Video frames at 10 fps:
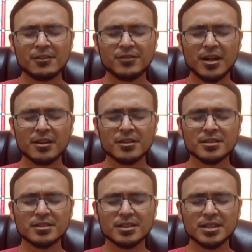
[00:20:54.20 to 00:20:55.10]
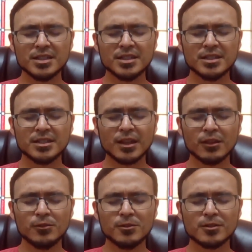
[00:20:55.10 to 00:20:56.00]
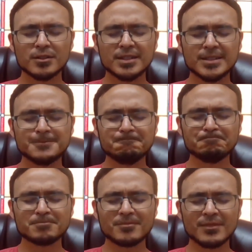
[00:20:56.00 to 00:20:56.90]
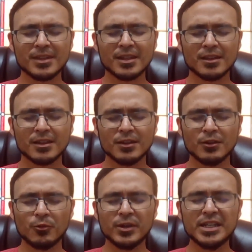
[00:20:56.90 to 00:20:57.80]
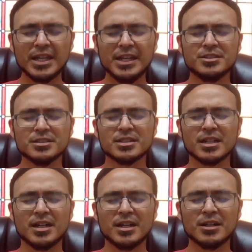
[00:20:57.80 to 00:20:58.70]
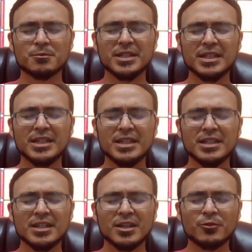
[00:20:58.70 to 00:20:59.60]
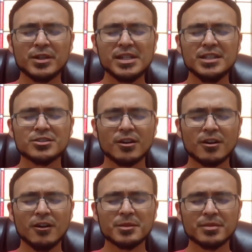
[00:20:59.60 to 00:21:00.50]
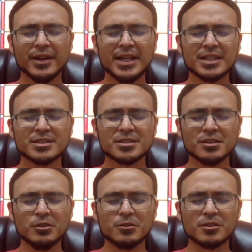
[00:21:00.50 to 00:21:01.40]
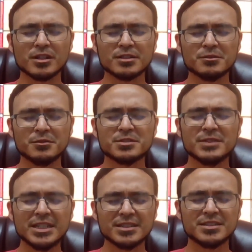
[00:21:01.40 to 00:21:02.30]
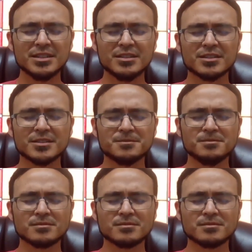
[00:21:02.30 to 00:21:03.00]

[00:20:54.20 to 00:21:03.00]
Father, uh, Lord, we need you, God. We we need you. Our heart breaks, Lord, when we consider.